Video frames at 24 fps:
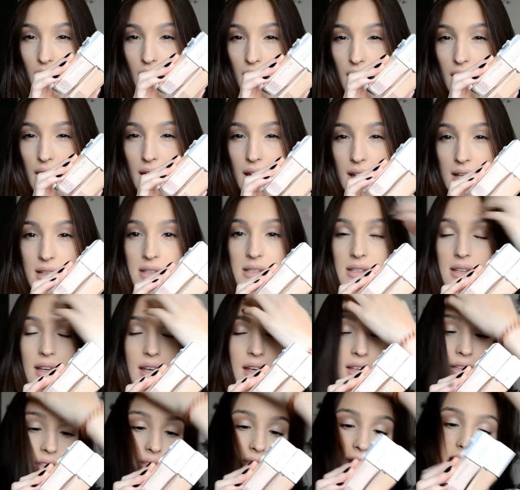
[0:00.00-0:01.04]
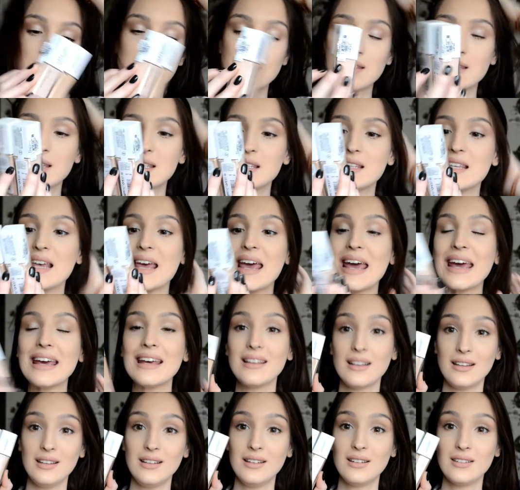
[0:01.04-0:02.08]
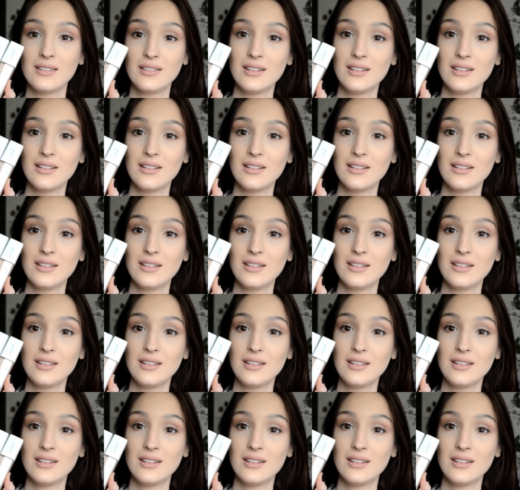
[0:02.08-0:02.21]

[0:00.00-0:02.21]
it's insane.